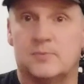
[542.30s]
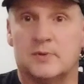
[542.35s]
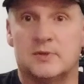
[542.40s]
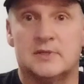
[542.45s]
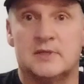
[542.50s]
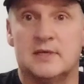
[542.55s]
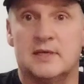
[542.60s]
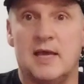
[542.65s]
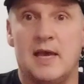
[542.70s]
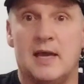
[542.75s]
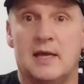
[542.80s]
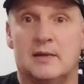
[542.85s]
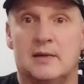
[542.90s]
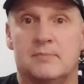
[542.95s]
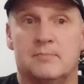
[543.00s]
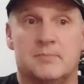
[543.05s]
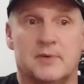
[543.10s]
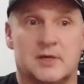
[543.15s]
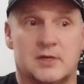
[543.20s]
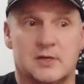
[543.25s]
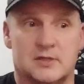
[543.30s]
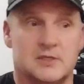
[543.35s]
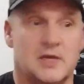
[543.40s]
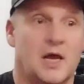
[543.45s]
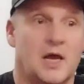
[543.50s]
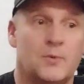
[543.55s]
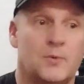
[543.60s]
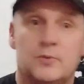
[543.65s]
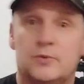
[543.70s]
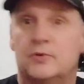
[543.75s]
what to get, because
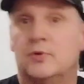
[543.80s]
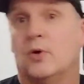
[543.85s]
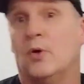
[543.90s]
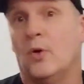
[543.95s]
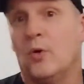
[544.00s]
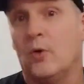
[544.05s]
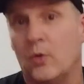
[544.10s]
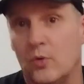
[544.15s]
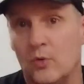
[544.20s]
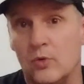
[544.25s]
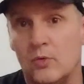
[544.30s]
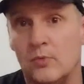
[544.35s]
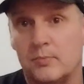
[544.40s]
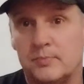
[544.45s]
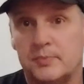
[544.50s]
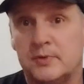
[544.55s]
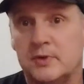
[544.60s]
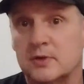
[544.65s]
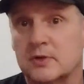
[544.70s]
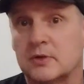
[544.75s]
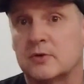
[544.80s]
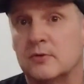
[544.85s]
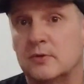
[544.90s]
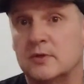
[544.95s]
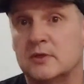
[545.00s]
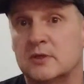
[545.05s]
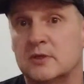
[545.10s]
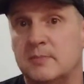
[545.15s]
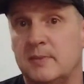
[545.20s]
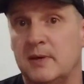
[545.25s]
I would hope you're
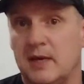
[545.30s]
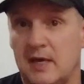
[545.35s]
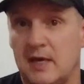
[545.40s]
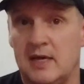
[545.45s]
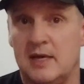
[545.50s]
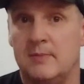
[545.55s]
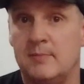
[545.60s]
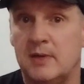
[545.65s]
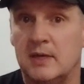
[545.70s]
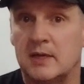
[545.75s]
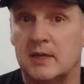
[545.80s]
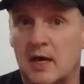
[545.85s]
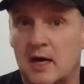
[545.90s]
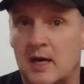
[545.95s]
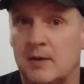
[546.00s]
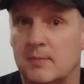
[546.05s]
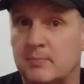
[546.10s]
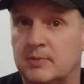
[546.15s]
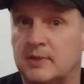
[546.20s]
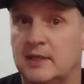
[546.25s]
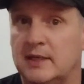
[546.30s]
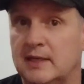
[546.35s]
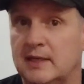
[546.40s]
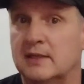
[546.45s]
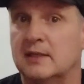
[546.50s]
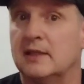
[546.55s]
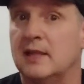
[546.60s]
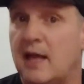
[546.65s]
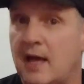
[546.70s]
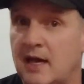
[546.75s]
going to be aiming at
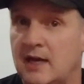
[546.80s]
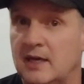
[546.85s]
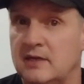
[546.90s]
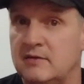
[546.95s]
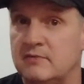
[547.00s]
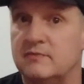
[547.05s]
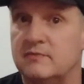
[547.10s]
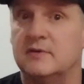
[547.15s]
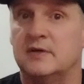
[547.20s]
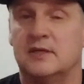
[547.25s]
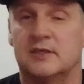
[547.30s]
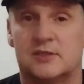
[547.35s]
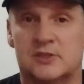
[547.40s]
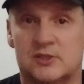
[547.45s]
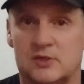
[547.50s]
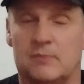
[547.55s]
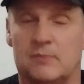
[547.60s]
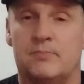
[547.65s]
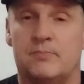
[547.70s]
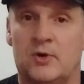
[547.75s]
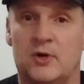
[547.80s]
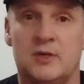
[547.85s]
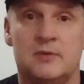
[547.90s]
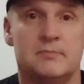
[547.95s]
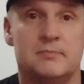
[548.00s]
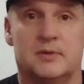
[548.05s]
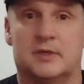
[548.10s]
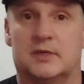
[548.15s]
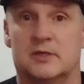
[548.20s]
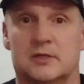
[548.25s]
playing live at some
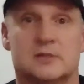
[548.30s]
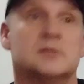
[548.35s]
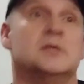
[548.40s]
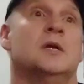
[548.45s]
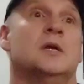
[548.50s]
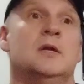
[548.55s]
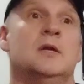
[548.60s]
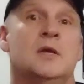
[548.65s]
point, because